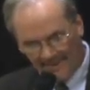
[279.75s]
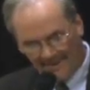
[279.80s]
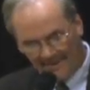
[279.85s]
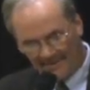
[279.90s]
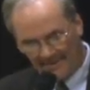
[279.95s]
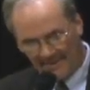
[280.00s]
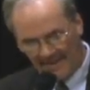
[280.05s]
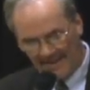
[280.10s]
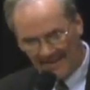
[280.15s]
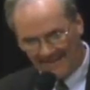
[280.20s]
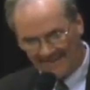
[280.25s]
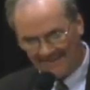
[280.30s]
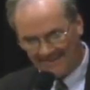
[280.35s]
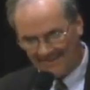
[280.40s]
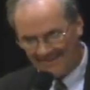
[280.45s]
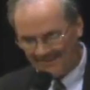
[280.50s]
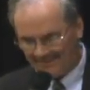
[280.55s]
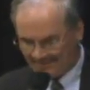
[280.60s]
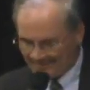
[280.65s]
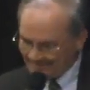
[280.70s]
In the
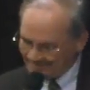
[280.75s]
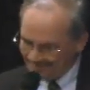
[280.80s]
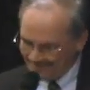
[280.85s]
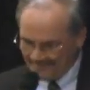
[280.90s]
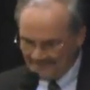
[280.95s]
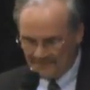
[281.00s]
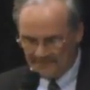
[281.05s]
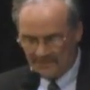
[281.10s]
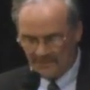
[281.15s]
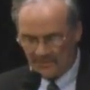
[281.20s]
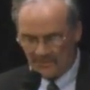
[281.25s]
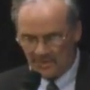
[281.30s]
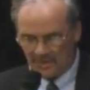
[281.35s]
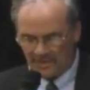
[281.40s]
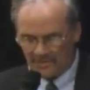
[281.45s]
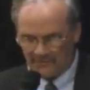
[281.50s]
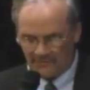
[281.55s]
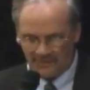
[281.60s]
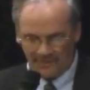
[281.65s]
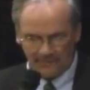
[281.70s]
90s, another
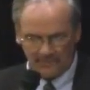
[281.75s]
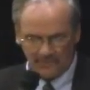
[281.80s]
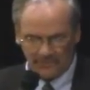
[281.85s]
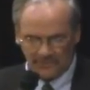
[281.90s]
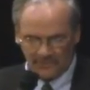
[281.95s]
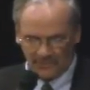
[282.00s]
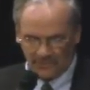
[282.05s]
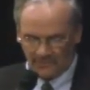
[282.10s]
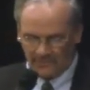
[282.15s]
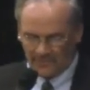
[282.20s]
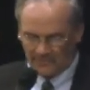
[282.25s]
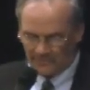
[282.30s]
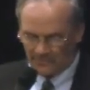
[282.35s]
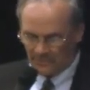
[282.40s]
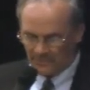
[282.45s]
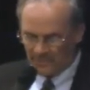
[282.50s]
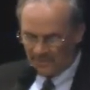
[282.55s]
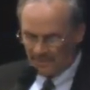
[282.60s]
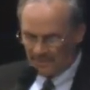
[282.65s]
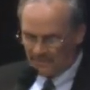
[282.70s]
Hall of Famer took over the
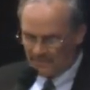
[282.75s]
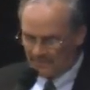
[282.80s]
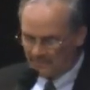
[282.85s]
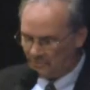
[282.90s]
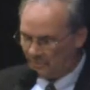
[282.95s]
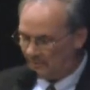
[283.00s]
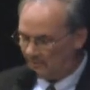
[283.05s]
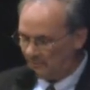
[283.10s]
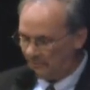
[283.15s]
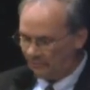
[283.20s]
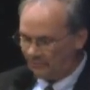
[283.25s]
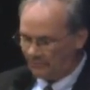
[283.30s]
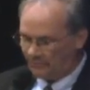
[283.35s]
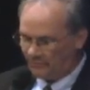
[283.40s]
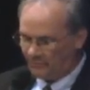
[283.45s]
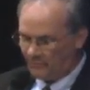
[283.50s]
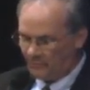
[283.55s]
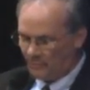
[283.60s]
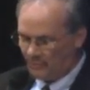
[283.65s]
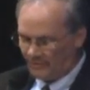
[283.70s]
program and brought Bristol
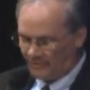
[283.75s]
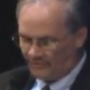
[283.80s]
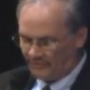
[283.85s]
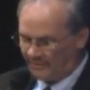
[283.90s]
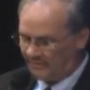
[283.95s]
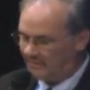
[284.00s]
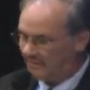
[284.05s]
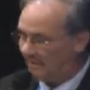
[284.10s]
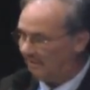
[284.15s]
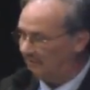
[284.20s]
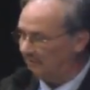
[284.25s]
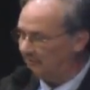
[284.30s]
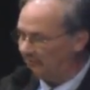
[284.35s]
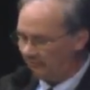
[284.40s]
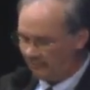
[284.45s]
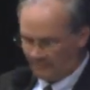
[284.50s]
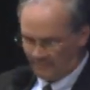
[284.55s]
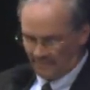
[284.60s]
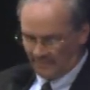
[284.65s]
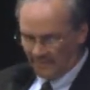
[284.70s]
2 more state
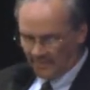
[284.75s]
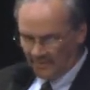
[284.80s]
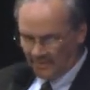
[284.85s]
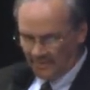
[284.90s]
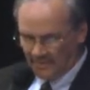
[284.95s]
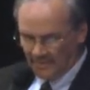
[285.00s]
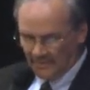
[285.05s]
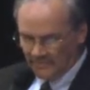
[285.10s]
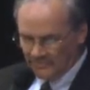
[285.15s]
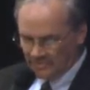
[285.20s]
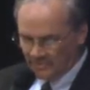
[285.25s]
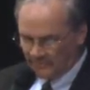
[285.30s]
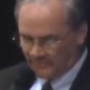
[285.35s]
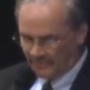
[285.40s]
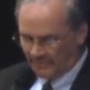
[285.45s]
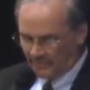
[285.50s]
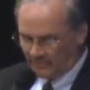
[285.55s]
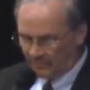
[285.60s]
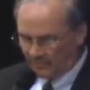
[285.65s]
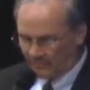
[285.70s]
titles. Jim
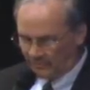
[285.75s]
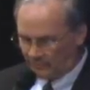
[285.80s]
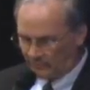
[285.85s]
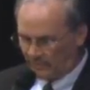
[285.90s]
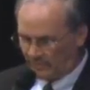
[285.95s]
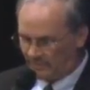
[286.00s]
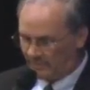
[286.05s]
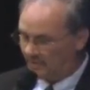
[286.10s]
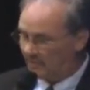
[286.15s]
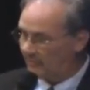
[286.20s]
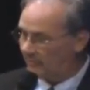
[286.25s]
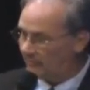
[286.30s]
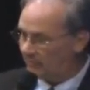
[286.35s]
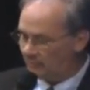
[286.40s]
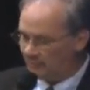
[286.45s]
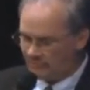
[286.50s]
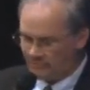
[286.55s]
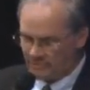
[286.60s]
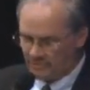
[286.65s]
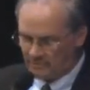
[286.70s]
Ziogas won in his
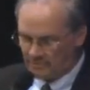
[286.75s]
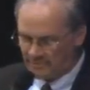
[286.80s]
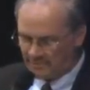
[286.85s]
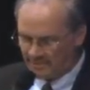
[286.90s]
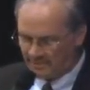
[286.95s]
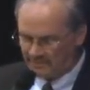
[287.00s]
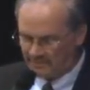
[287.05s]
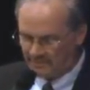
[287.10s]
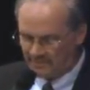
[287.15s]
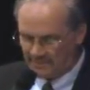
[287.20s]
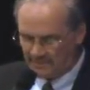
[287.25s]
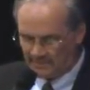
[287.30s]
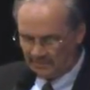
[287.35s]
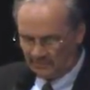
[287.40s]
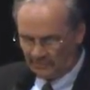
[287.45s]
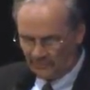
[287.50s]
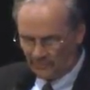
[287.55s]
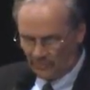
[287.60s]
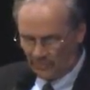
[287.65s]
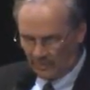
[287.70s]
first year in
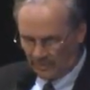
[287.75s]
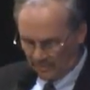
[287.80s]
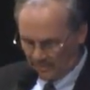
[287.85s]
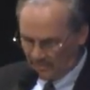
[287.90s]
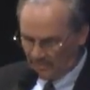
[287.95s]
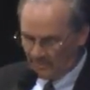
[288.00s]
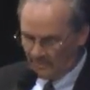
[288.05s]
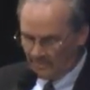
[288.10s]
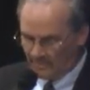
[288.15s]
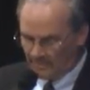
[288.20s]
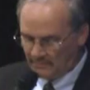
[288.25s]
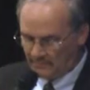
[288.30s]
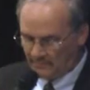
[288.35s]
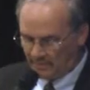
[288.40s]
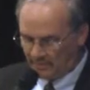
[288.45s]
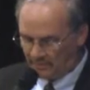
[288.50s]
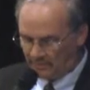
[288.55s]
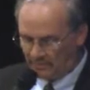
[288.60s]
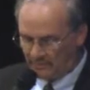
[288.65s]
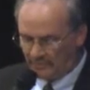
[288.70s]
1994,
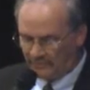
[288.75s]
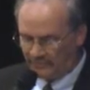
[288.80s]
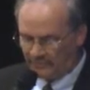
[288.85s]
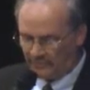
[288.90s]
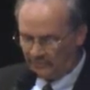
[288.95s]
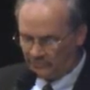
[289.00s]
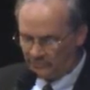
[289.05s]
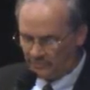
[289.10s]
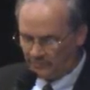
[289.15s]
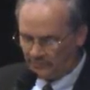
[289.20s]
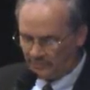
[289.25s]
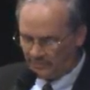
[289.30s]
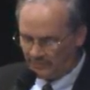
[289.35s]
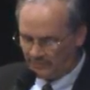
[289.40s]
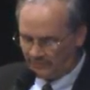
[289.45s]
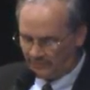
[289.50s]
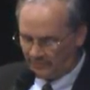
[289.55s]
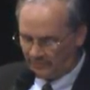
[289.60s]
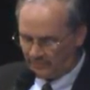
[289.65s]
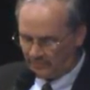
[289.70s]
barely missing a trip to the
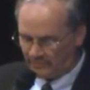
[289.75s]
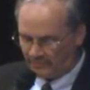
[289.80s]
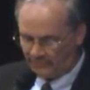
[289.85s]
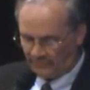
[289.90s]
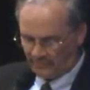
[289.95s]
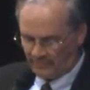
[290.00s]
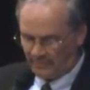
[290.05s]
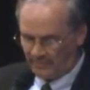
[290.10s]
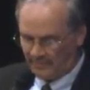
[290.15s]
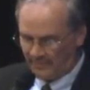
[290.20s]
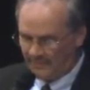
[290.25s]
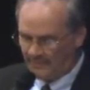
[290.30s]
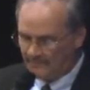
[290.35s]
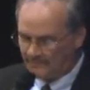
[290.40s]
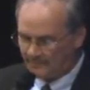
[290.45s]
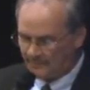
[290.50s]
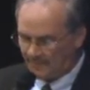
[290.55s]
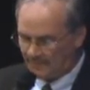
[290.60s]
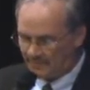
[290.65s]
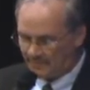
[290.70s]
series.
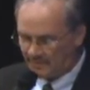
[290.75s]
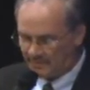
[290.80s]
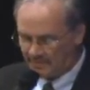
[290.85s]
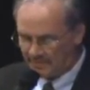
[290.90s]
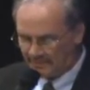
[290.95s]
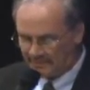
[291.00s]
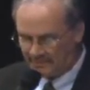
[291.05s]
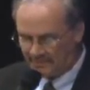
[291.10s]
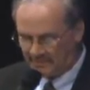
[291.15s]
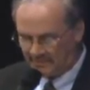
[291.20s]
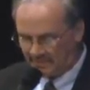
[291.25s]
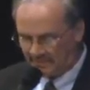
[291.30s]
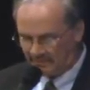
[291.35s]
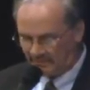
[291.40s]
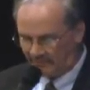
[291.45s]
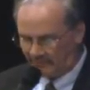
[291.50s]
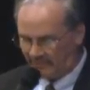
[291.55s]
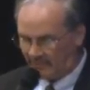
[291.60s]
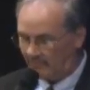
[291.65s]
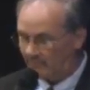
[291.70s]
And then in
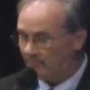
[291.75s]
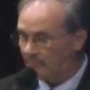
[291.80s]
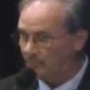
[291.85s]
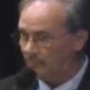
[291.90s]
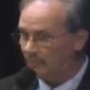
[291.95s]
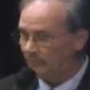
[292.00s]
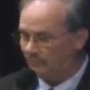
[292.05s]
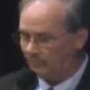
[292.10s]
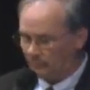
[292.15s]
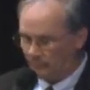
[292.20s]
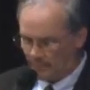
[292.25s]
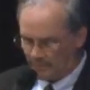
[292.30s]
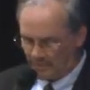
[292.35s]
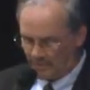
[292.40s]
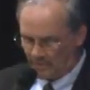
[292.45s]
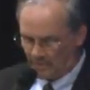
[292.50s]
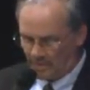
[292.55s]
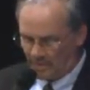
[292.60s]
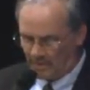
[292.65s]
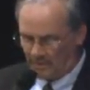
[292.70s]
1997, Bristol won it
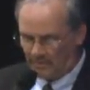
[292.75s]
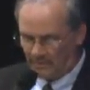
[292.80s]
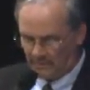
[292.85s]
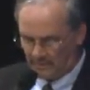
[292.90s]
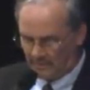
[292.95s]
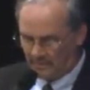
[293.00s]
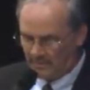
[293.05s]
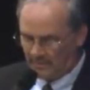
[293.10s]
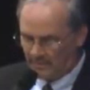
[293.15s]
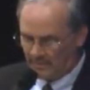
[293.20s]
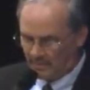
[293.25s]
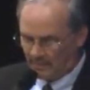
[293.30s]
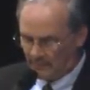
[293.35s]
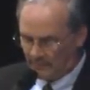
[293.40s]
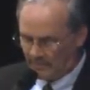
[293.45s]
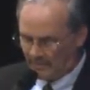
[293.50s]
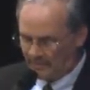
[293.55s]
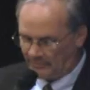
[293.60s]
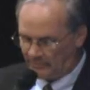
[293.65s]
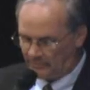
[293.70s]
all and
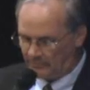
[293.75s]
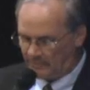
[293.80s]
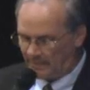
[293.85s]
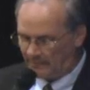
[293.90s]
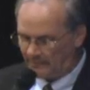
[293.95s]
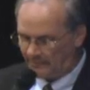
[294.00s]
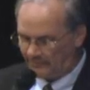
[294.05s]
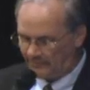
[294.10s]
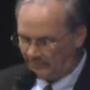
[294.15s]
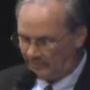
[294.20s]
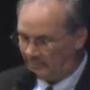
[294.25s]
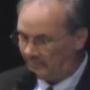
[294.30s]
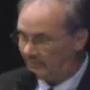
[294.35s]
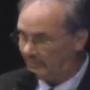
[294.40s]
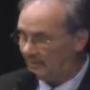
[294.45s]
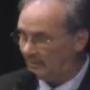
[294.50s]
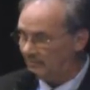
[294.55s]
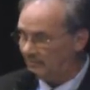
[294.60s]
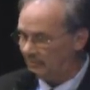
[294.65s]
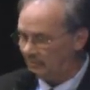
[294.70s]
went on to Rapid City,
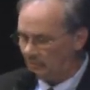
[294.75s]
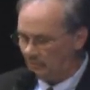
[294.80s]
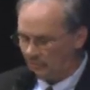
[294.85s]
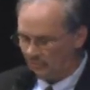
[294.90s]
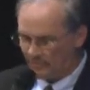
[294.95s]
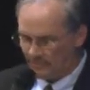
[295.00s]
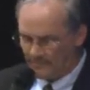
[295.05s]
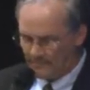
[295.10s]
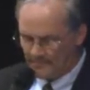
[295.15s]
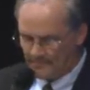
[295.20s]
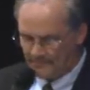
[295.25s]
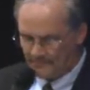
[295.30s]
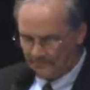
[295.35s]
South Dakota.